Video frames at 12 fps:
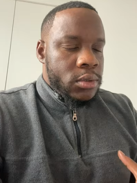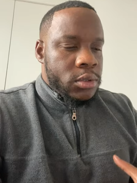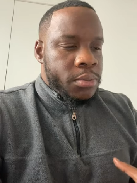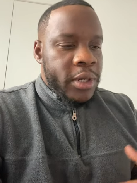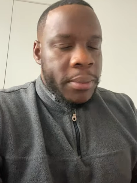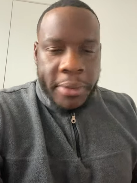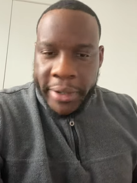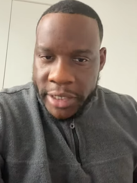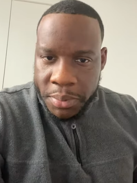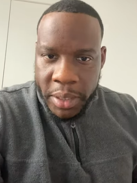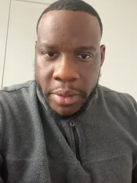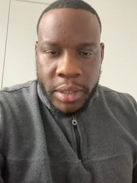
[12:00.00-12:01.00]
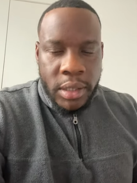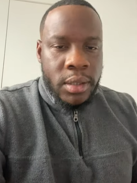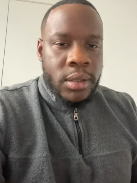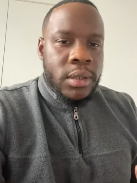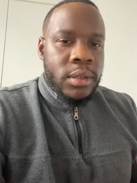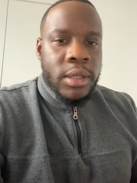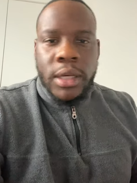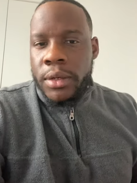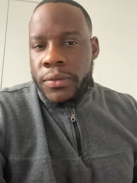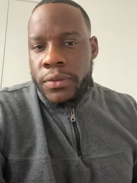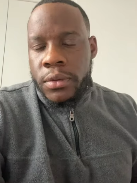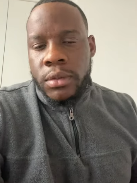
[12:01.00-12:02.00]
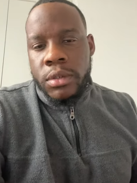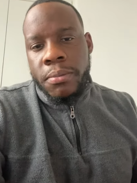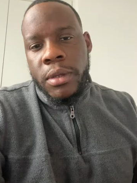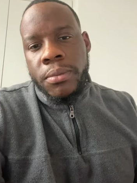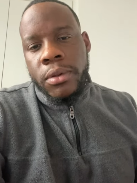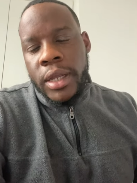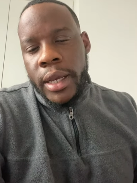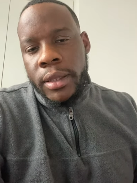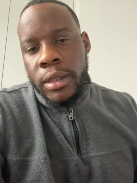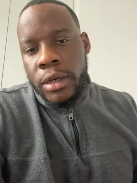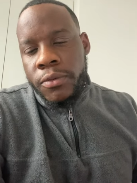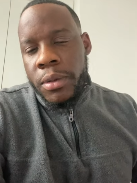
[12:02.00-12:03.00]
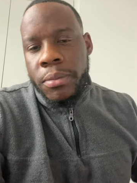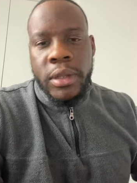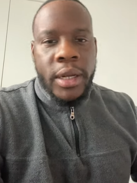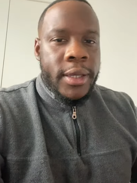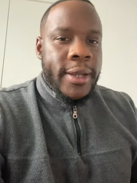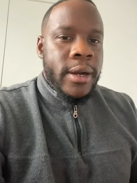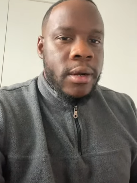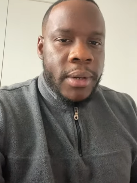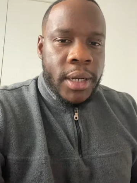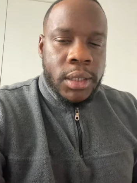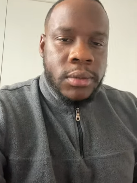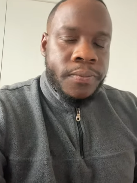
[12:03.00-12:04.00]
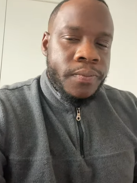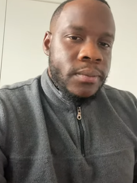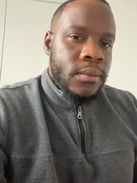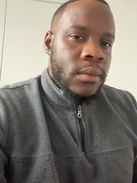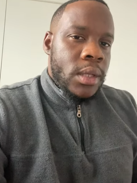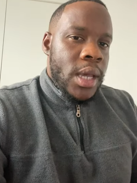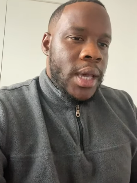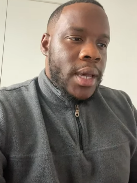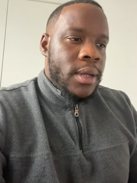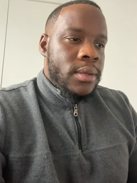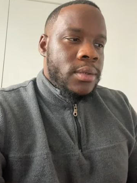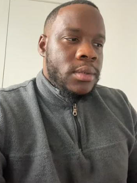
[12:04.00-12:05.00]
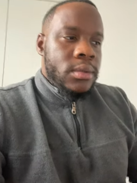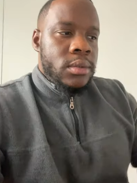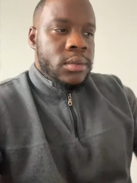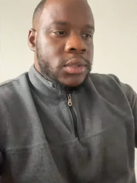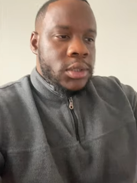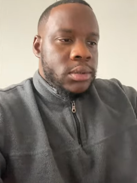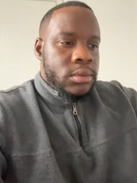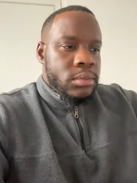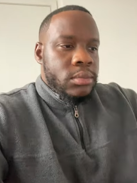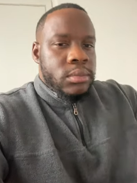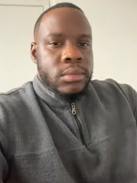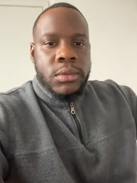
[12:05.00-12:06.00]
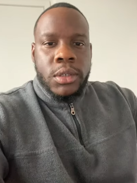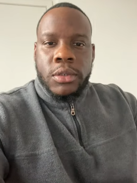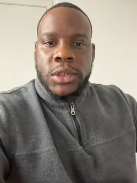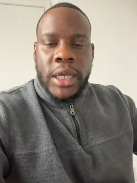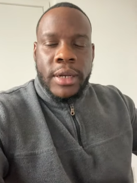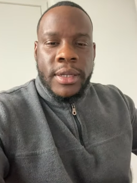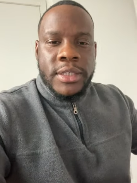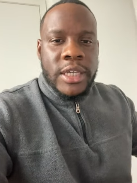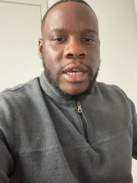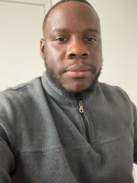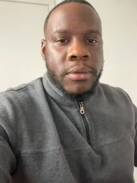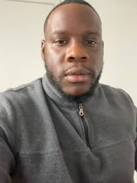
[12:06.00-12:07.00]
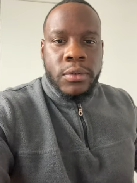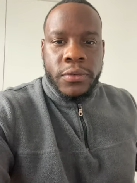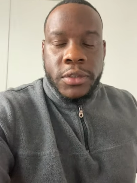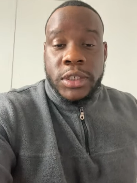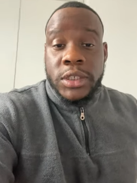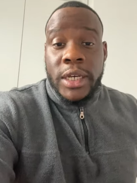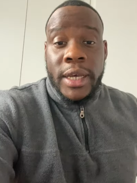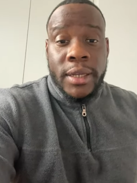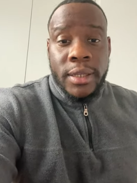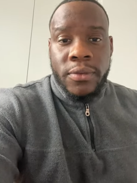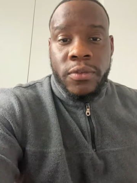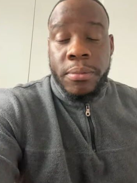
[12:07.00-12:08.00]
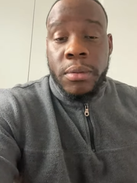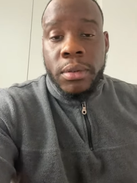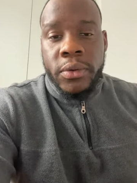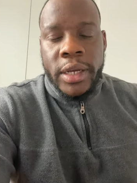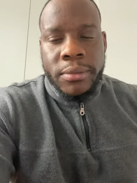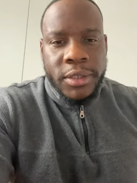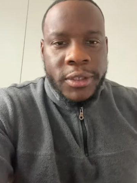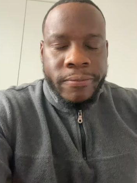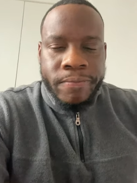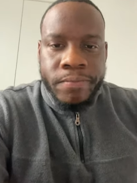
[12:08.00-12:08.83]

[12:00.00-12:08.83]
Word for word: spread prosperity and love to people that I love, people that I care about, and just you know, set an example for society, for people around me.